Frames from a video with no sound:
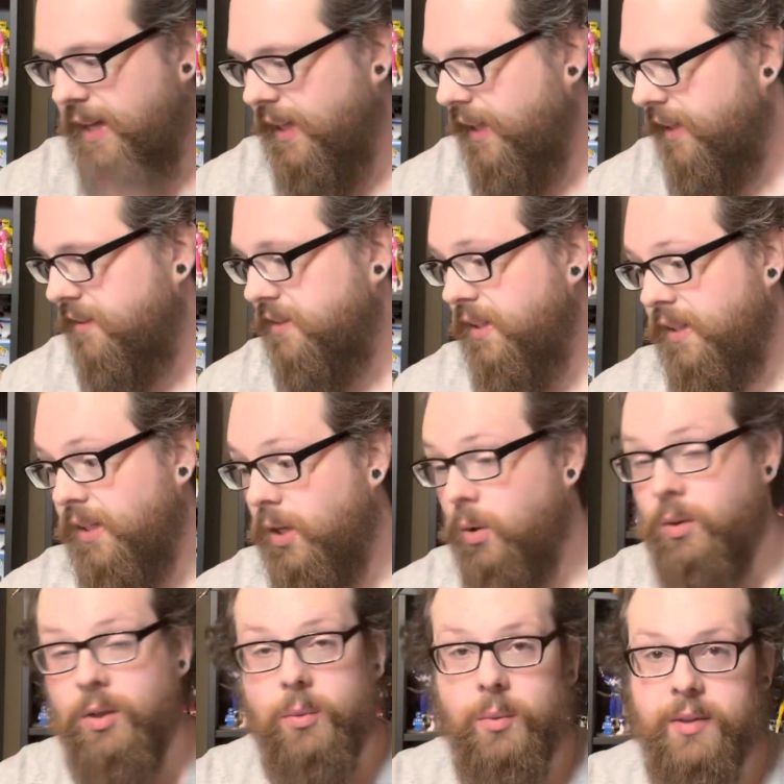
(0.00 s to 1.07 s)
Like I said, the
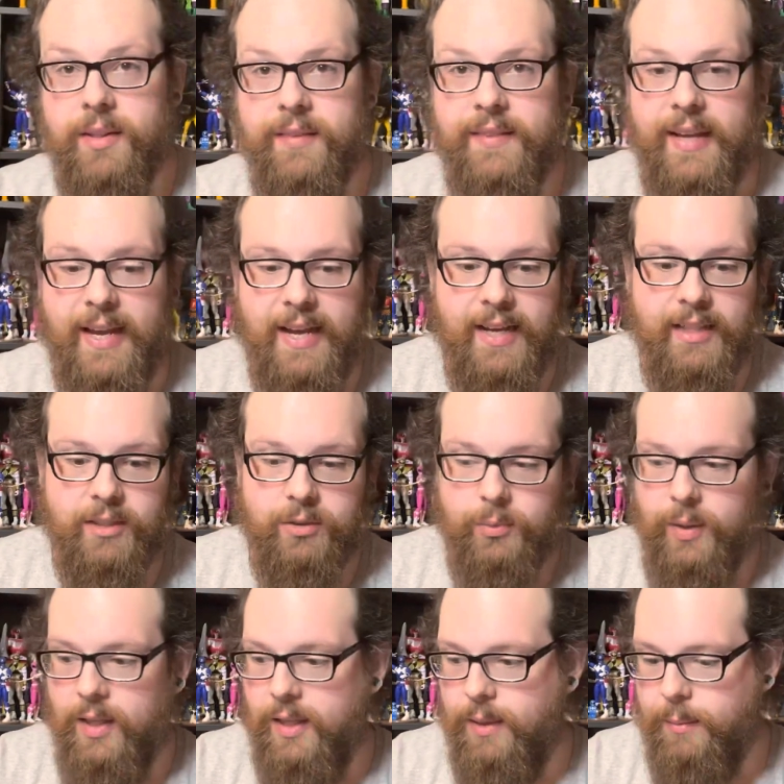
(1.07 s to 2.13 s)
only one that they had as
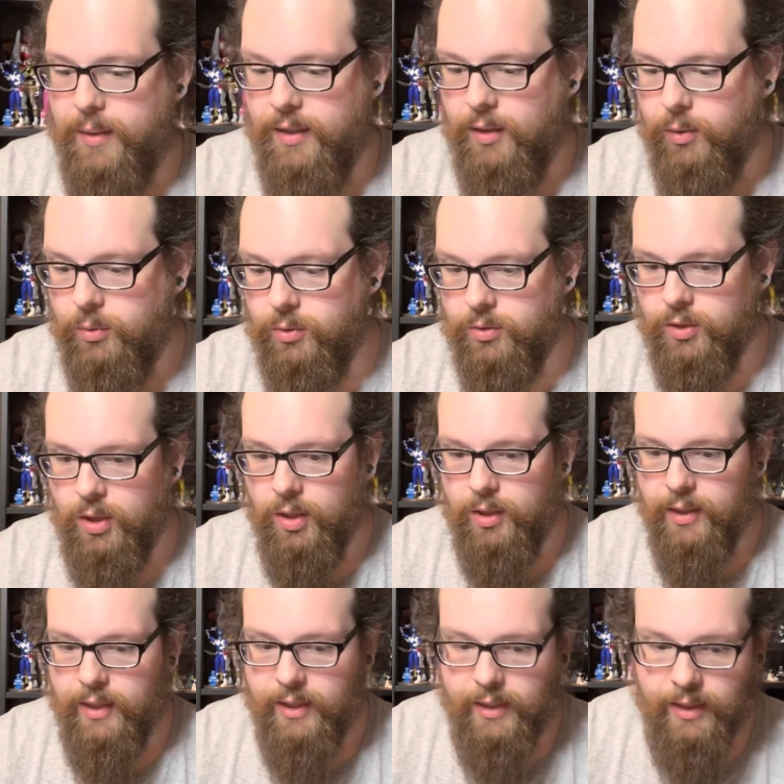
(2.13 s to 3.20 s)
well at my local
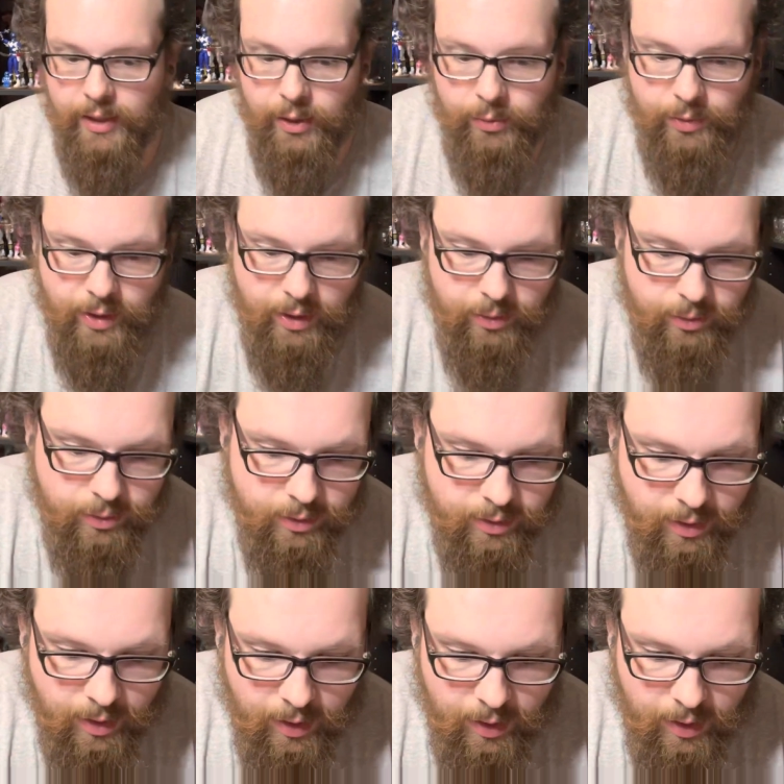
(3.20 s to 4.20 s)
Target. And who knows,